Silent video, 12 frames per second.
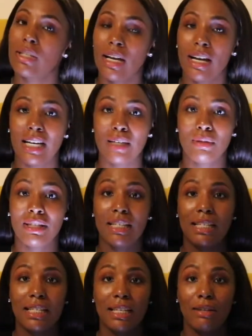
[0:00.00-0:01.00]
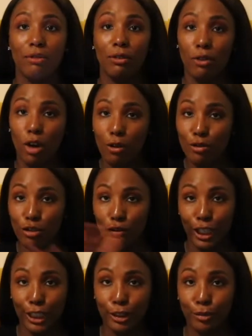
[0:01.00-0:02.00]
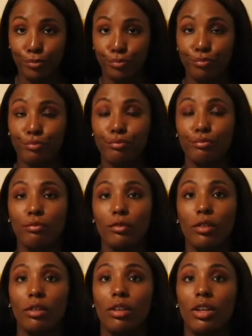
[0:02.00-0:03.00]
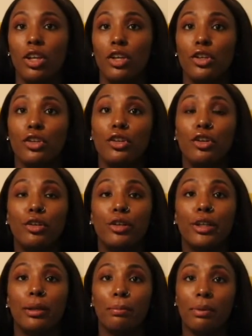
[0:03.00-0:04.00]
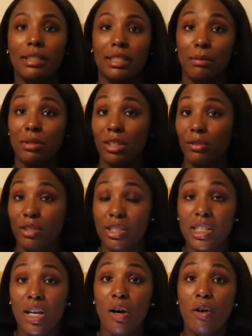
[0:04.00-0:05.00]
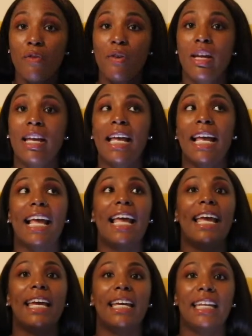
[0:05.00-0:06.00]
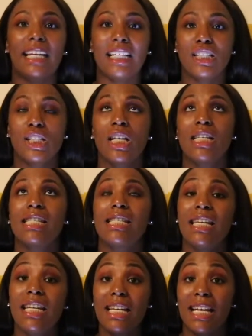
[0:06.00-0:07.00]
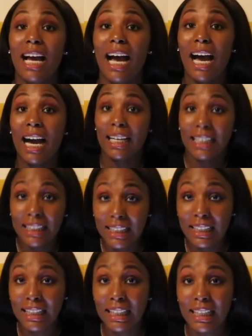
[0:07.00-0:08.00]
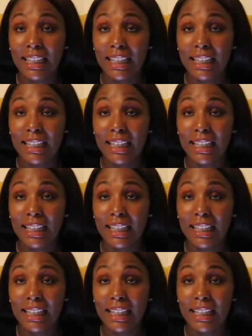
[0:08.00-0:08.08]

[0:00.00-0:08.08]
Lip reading: times this revolves around your perception of yourself, and it's seen highly